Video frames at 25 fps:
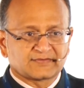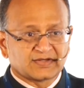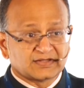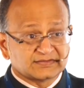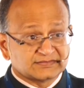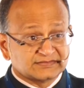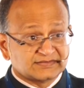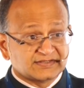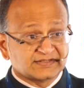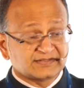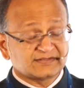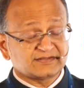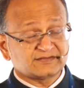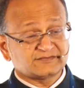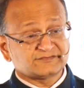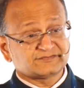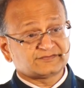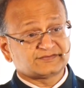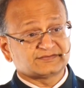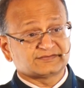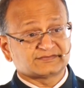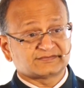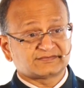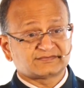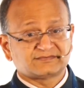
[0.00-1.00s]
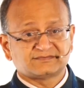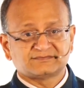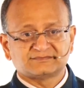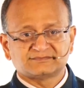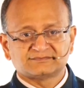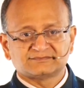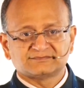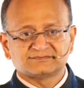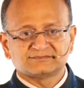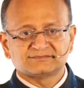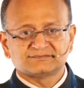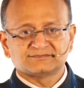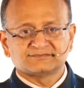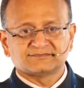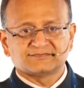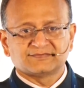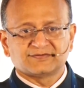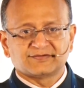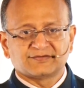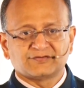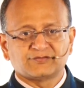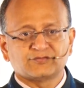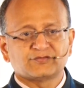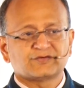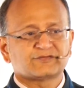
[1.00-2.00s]
Thereafter,
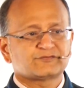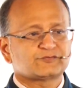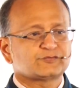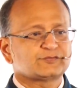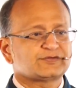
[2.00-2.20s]
you have to